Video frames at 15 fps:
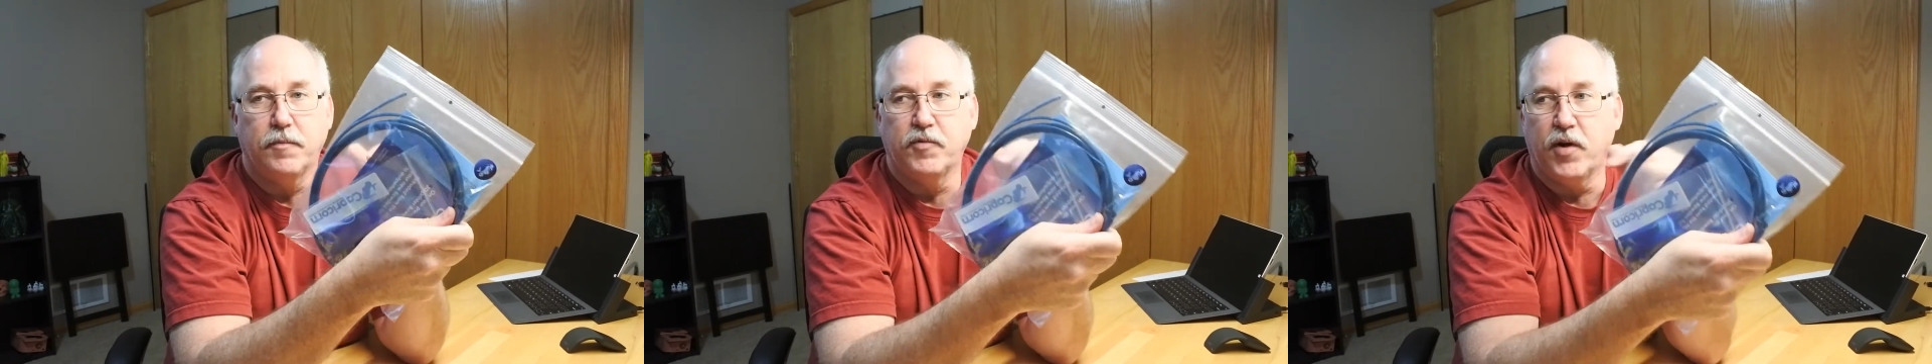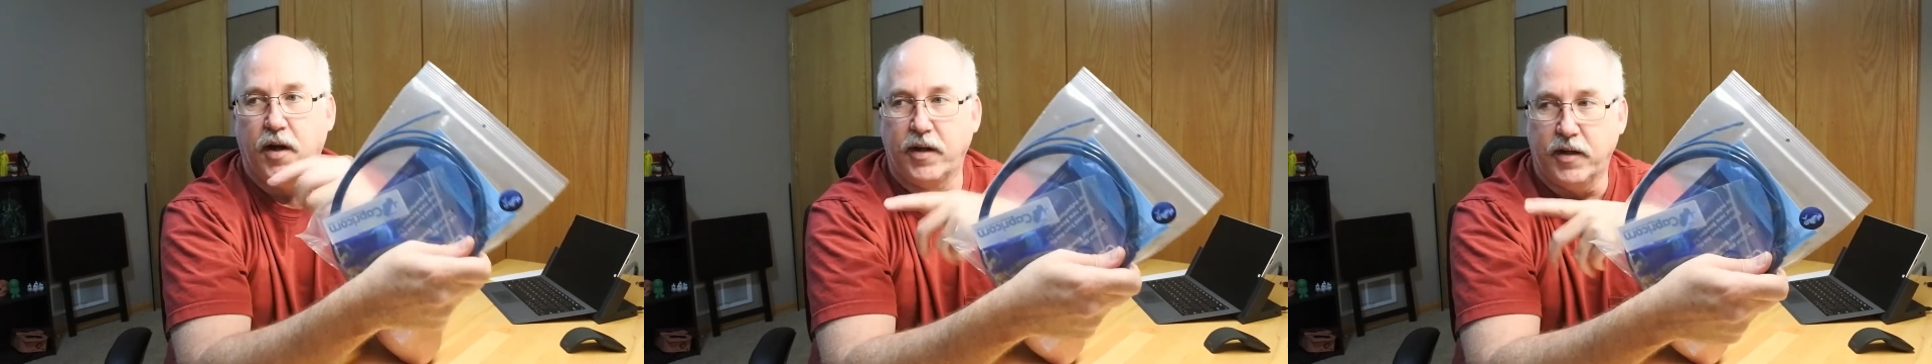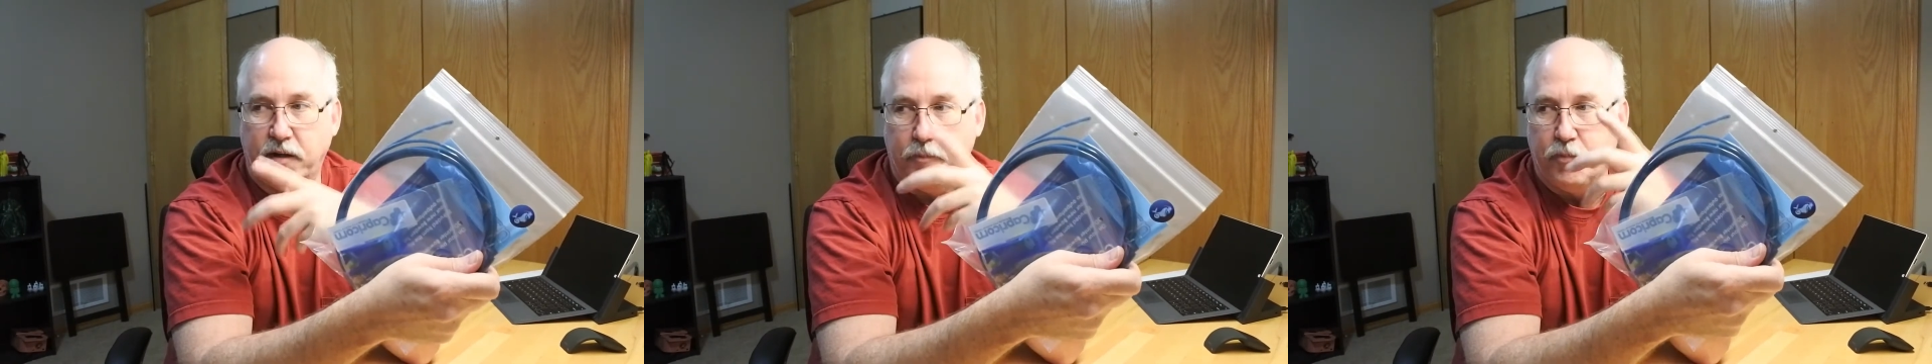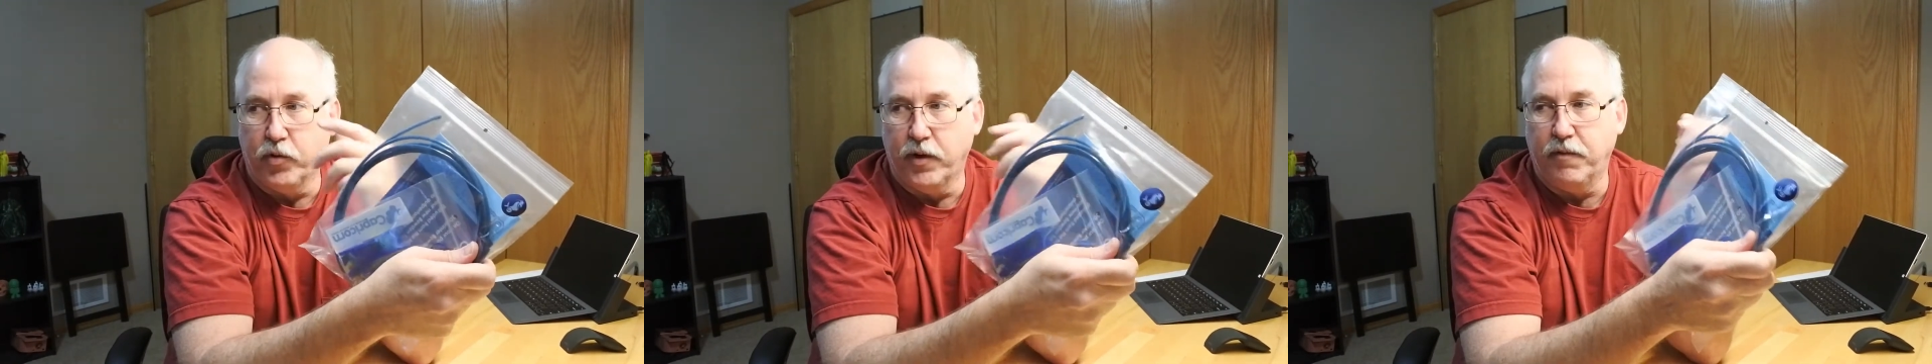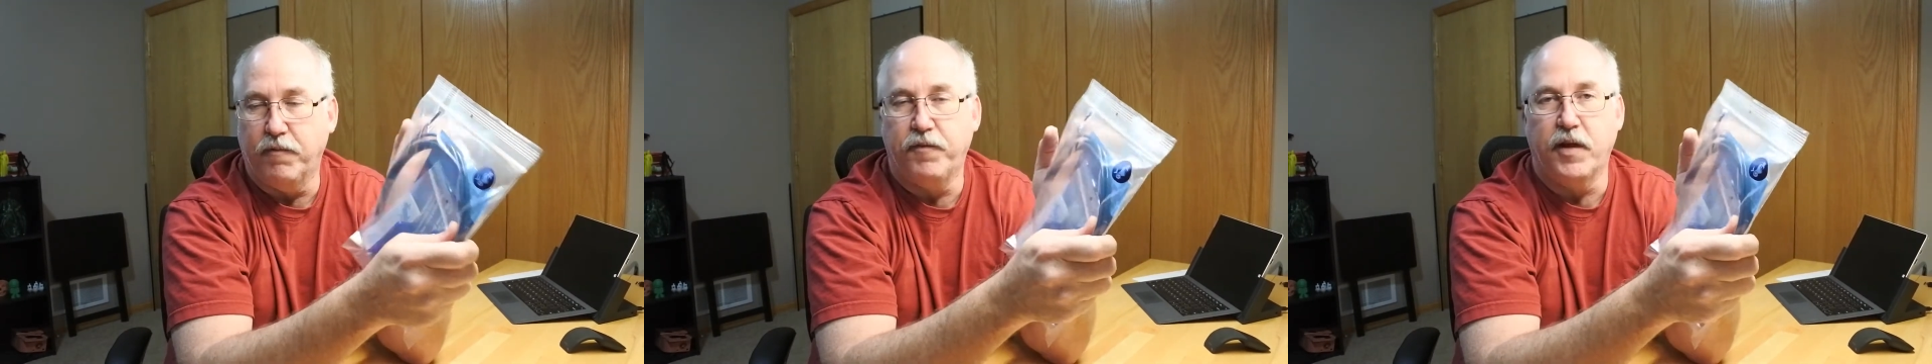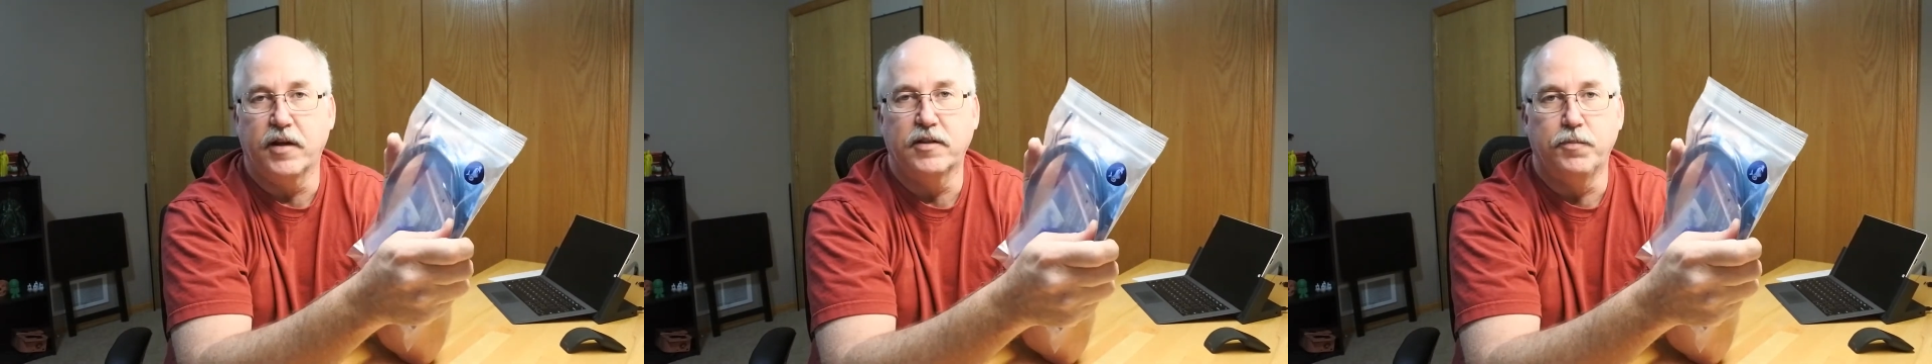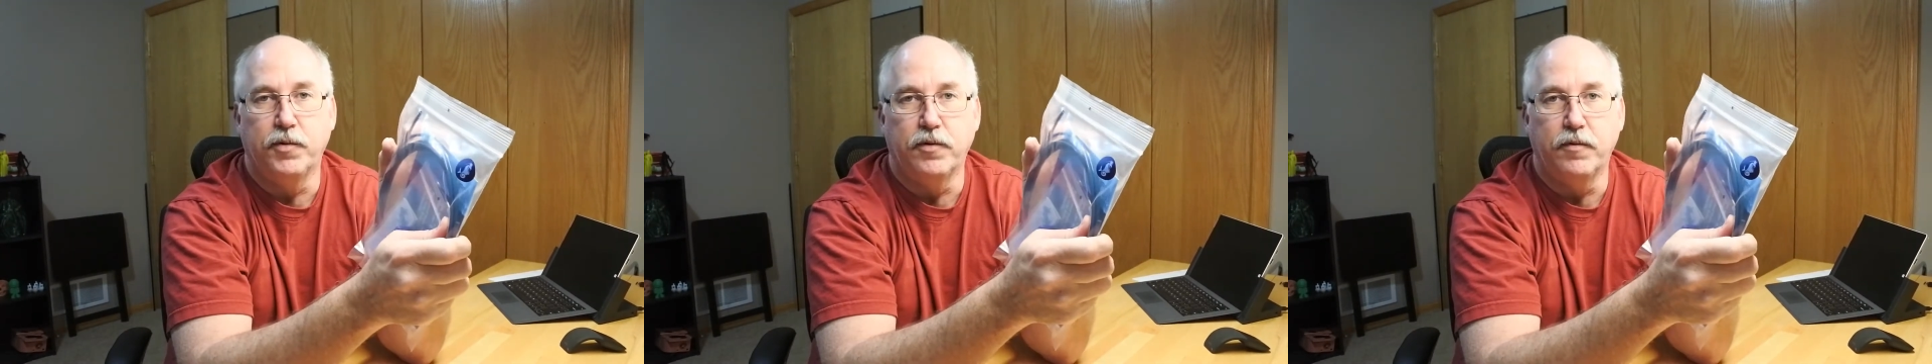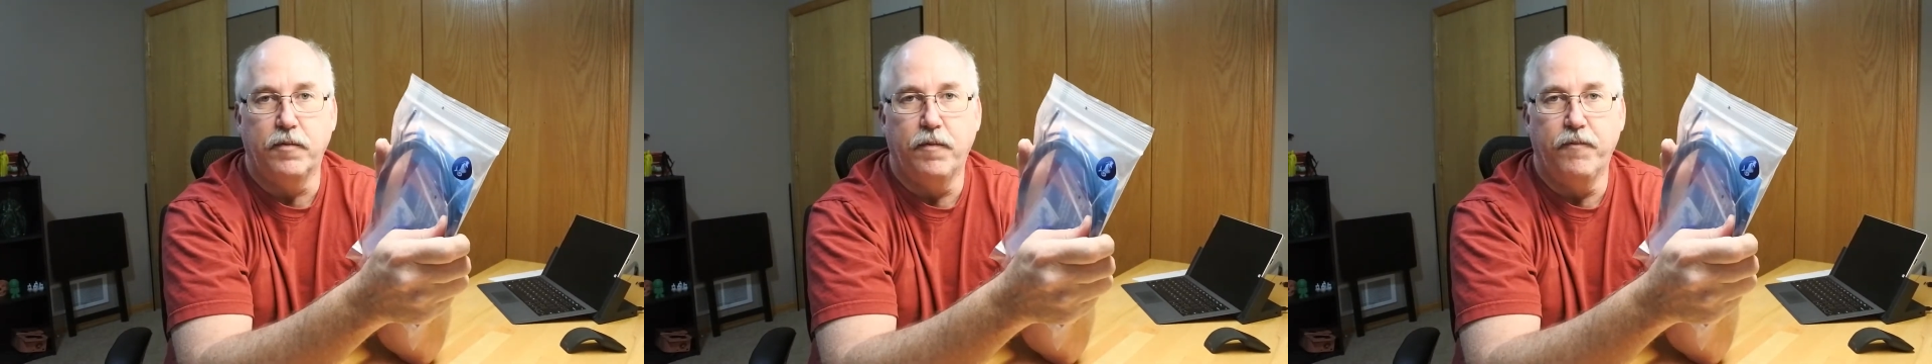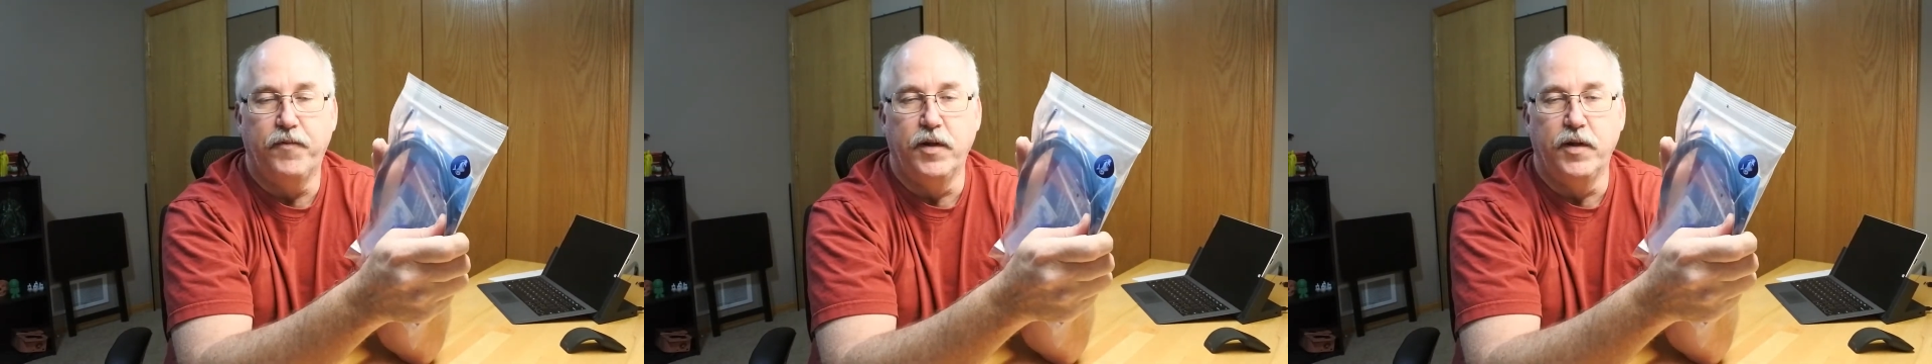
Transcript: I'm trying to print flexible